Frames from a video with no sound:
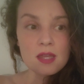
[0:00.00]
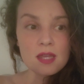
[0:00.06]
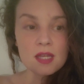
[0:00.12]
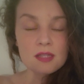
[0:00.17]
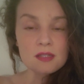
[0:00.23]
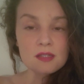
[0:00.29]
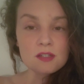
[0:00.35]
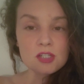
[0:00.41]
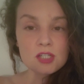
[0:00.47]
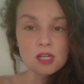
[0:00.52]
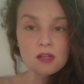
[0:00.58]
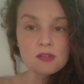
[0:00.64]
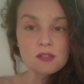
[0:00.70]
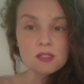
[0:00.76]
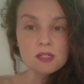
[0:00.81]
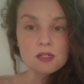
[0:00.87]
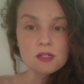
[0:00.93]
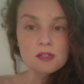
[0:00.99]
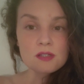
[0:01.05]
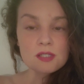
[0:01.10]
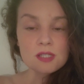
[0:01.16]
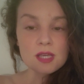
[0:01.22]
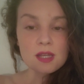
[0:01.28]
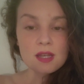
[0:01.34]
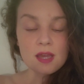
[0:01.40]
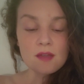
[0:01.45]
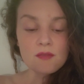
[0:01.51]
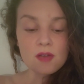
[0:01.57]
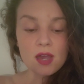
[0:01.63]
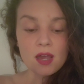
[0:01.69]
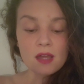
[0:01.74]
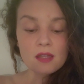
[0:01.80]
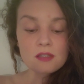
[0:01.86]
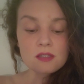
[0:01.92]
in the shelters, and I've
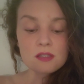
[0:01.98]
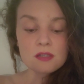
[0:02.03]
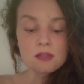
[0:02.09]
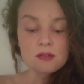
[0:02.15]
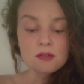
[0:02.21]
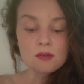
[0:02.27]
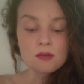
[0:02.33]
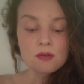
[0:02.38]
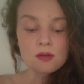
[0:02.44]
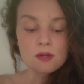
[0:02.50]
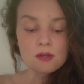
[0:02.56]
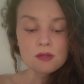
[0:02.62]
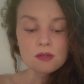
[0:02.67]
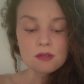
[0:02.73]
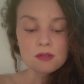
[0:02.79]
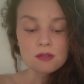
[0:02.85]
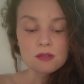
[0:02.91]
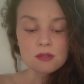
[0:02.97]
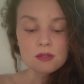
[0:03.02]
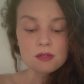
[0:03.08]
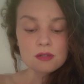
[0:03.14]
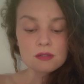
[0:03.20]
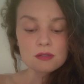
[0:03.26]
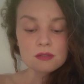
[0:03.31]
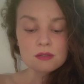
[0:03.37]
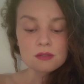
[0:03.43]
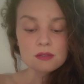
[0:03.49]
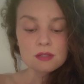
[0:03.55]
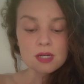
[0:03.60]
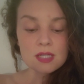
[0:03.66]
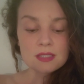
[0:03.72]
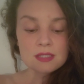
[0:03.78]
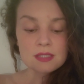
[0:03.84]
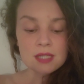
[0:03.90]
had to
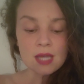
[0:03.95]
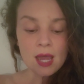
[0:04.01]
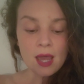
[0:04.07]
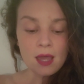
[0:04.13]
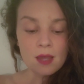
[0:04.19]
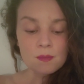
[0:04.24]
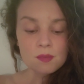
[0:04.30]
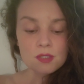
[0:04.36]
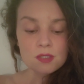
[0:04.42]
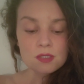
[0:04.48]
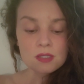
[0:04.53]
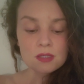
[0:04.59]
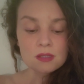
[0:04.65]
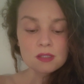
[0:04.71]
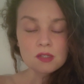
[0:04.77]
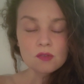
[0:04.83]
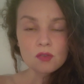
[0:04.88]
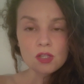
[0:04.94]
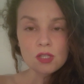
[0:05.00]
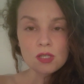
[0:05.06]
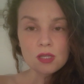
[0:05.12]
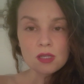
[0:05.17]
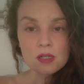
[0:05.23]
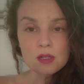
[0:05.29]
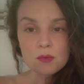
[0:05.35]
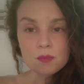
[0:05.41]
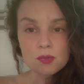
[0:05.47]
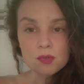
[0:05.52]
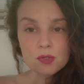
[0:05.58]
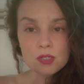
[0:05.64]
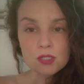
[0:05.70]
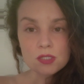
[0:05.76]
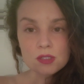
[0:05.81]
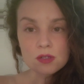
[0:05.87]
adapt to living in a
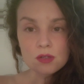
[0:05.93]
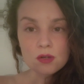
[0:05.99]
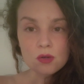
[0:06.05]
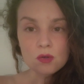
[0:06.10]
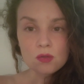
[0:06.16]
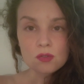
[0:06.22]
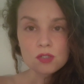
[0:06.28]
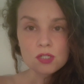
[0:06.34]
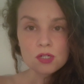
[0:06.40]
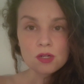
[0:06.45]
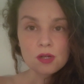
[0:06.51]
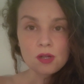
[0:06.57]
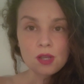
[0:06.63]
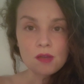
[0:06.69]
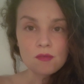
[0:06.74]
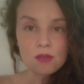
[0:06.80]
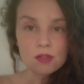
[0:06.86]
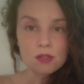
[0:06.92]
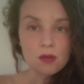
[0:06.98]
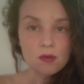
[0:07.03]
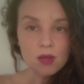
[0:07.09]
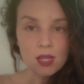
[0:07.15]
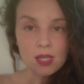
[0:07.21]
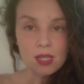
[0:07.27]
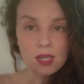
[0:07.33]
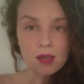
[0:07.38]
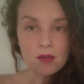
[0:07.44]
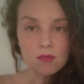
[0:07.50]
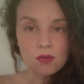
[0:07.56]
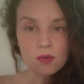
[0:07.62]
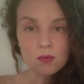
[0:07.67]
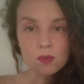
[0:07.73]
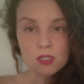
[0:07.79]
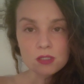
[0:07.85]
prison culture. Even though I
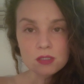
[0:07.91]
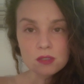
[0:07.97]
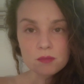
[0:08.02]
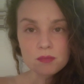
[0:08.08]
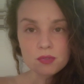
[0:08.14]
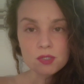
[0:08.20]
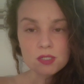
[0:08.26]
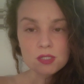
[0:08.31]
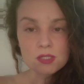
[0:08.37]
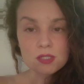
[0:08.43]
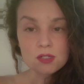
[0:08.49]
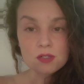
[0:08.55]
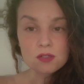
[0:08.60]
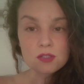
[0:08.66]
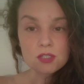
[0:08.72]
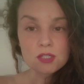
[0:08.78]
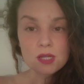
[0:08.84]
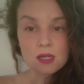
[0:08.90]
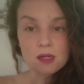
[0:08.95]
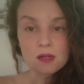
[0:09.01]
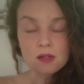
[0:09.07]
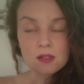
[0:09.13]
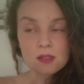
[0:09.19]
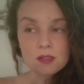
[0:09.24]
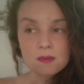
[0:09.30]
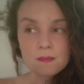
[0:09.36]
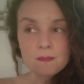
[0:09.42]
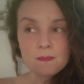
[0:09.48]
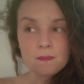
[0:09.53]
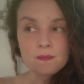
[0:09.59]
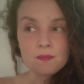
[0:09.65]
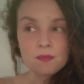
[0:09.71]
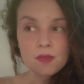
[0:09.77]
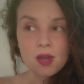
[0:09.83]
never went to prison or jail,
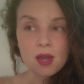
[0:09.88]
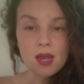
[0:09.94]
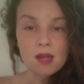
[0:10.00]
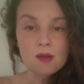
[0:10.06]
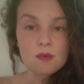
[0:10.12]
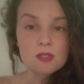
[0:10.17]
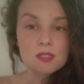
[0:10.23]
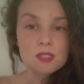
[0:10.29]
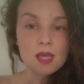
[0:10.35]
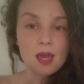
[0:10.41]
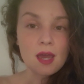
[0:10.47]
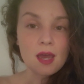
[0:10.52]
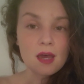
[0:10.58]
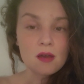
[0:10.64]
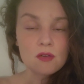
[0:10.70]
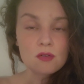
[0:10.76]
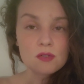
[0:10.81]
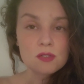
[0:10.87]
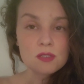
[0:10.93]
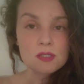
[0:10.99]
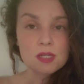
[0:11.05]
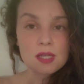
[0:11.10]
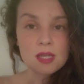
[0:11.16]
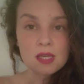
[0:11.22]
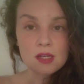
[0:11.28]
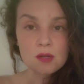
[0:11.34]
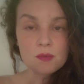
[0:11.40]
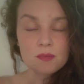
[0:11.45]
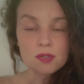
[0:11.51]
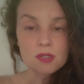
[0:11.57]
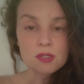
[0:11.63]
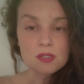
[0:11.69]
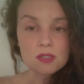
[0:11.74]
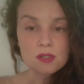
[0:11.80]
I was housed in a
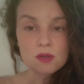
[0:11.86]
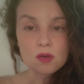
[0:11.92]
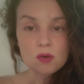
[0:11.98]
prison